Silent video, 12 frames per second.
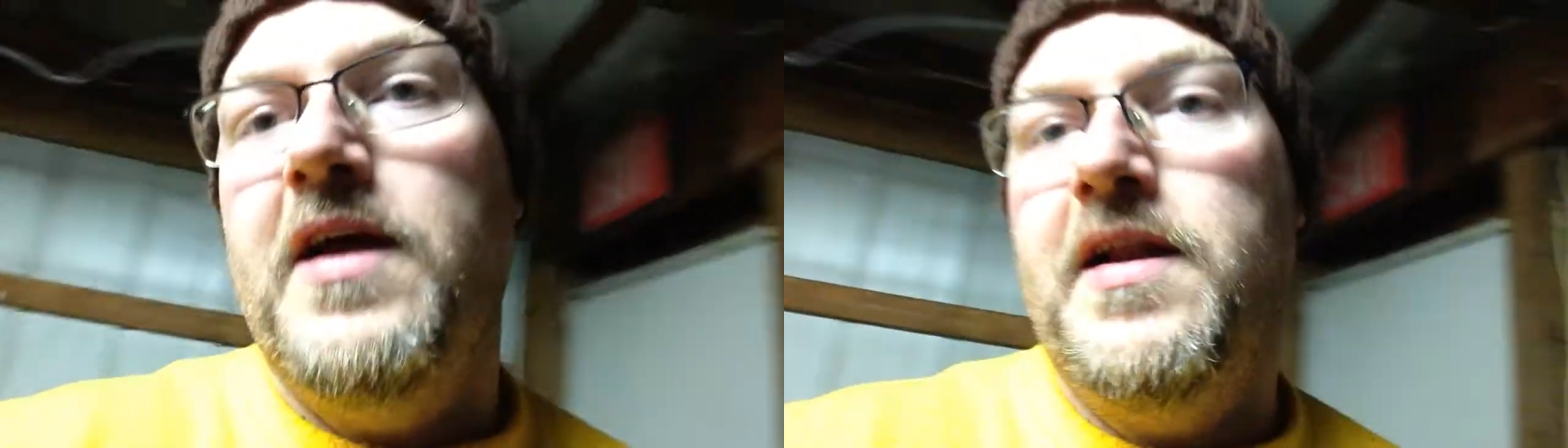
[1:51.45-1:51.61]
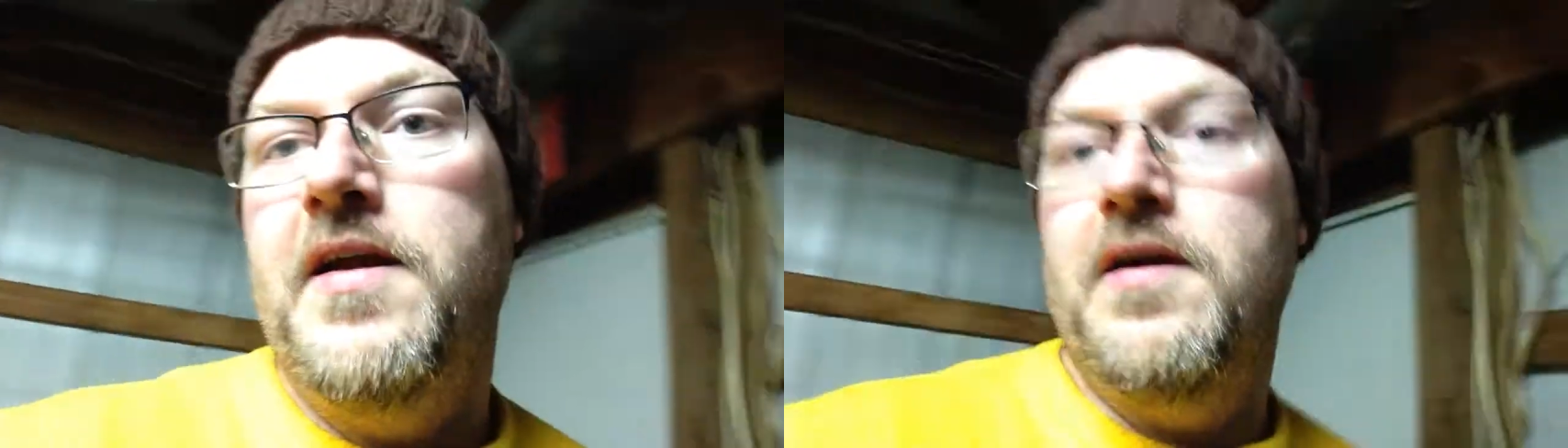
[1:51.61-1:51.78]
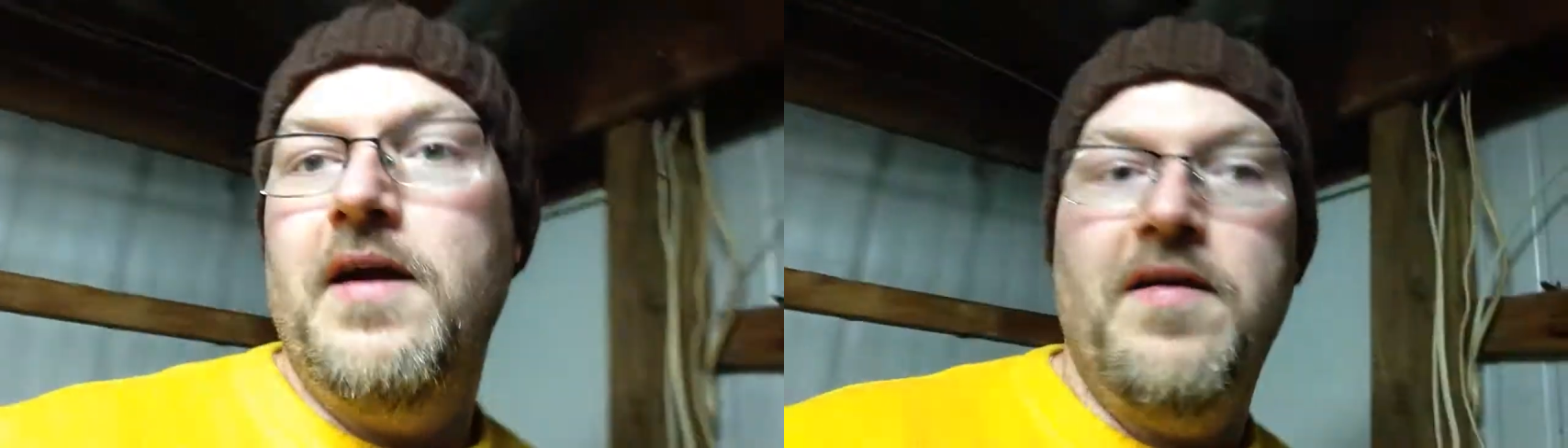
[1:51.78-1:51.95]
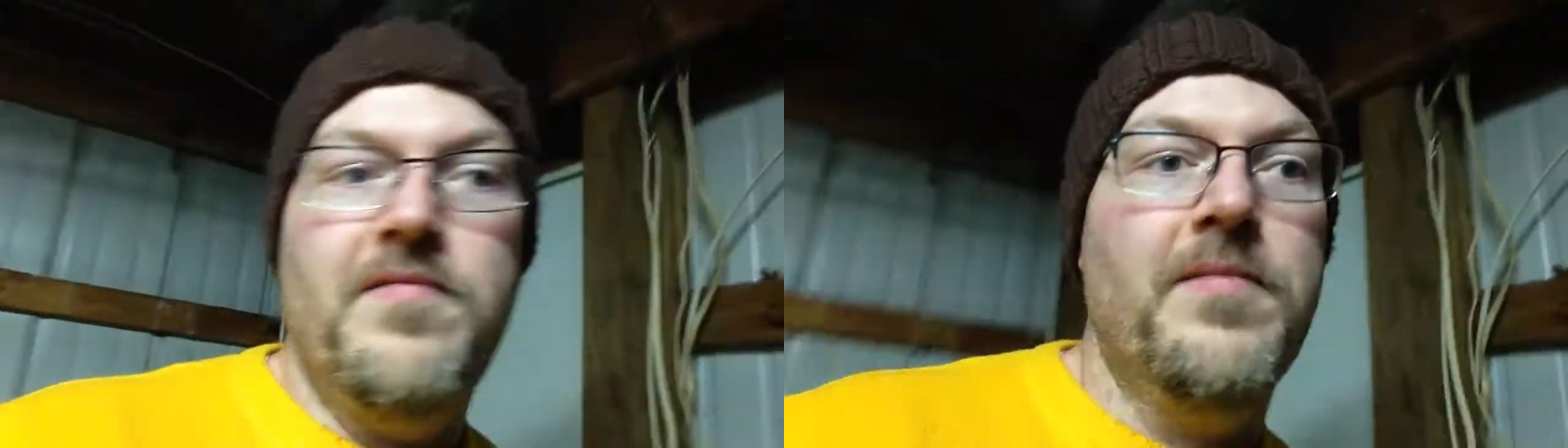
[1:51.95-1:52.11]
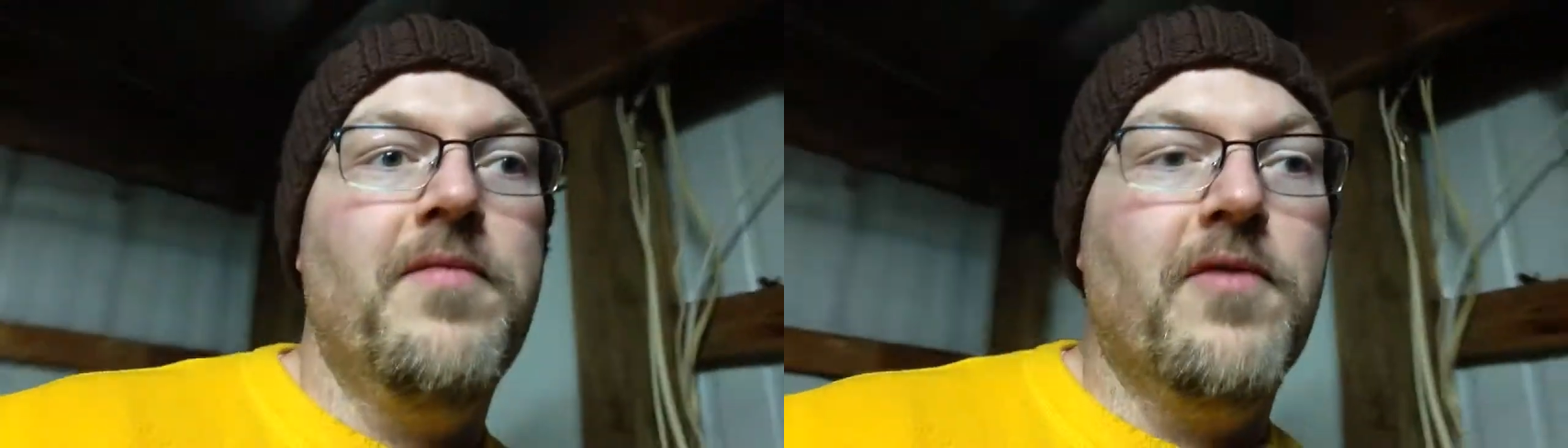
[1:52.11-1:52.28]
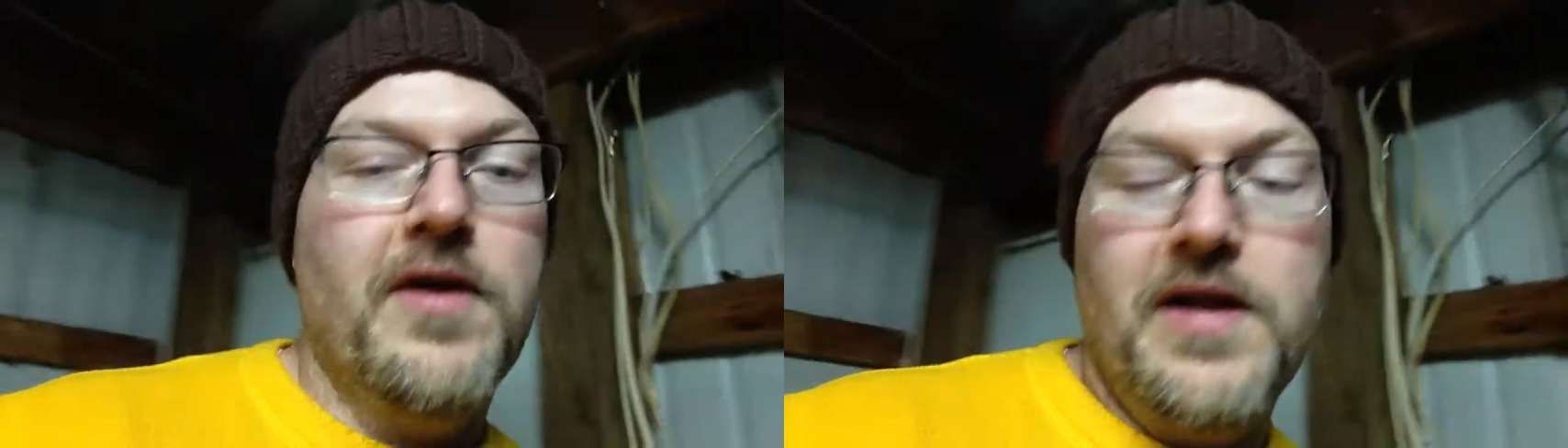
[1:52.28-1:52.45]
on here. Haven't
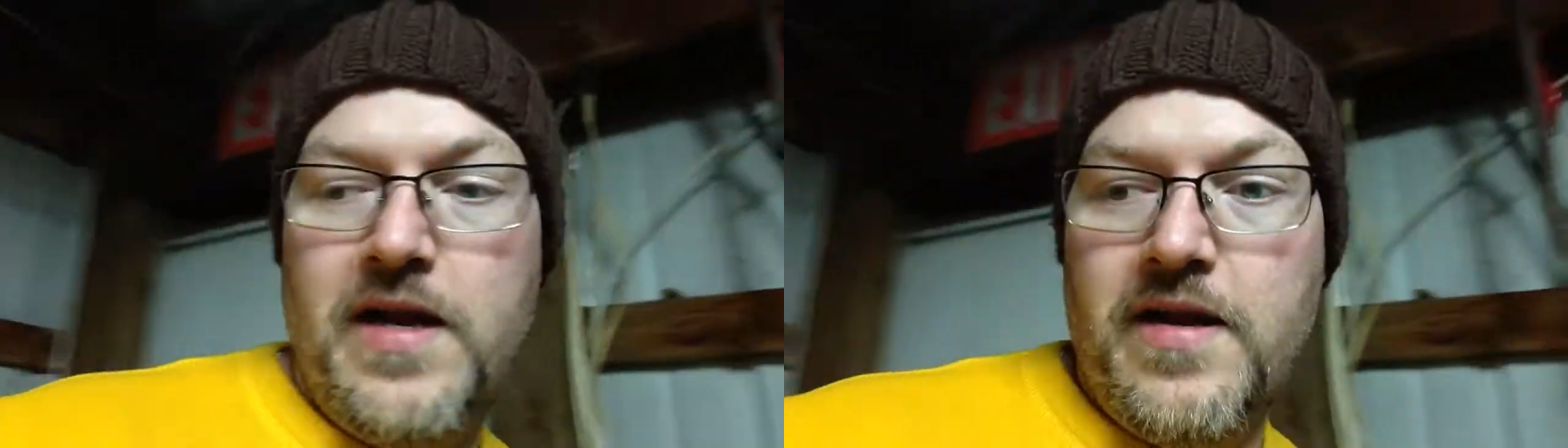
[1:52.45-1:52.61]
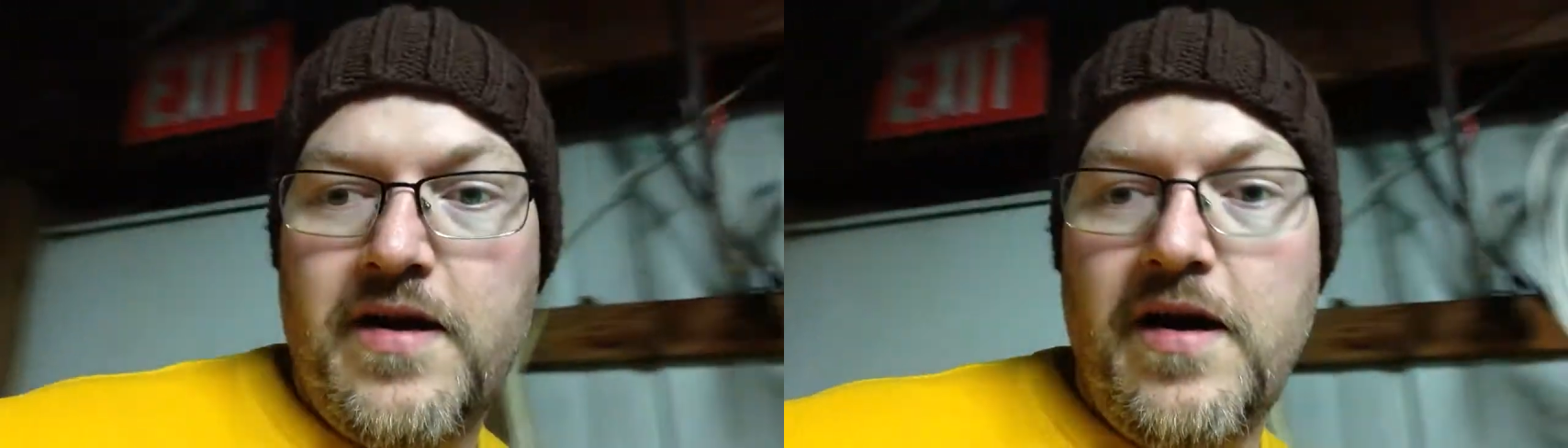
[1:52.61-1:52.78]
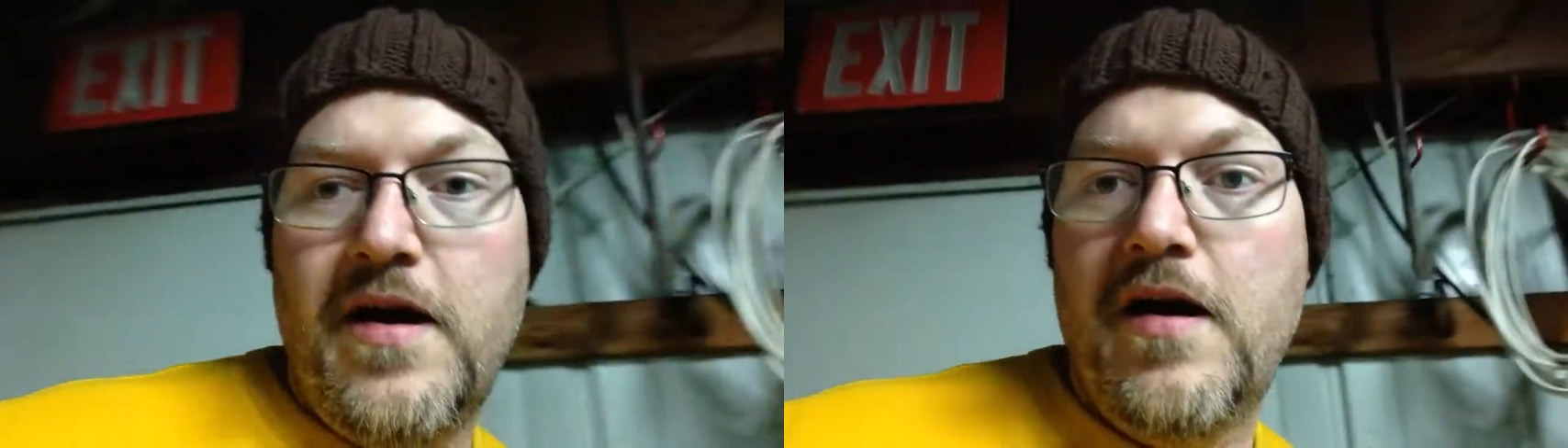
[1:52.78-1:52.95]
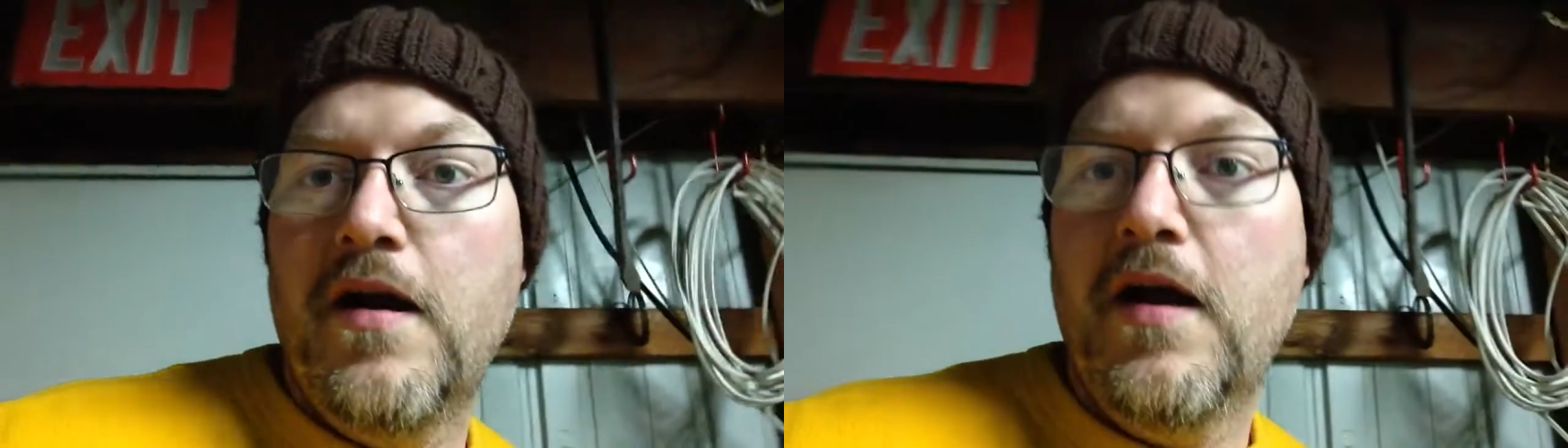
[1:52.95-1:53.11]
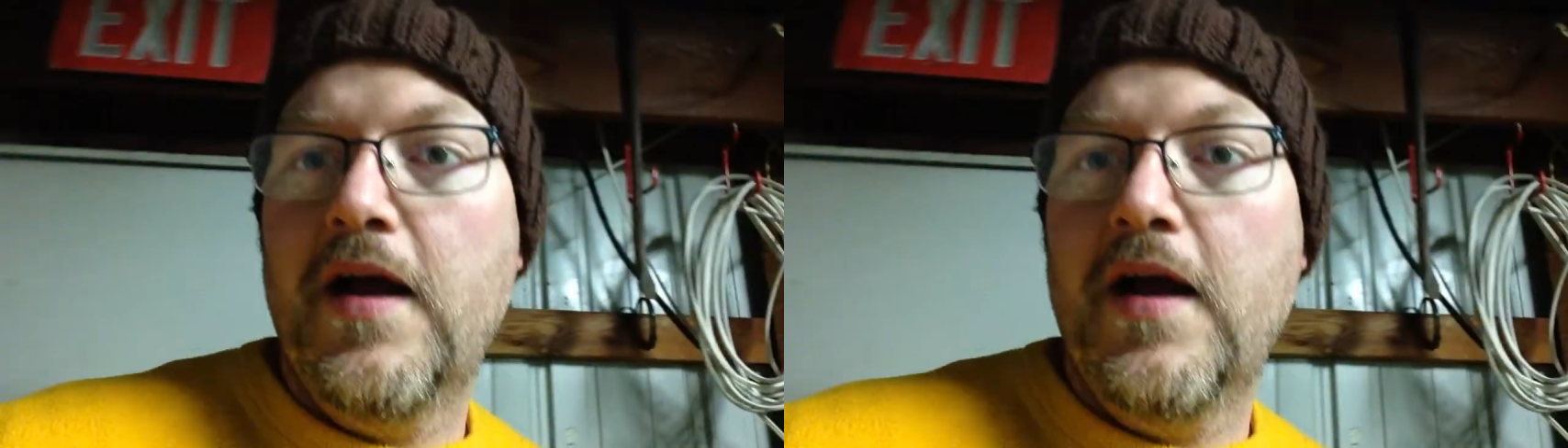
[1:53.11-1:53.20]
been working on the car.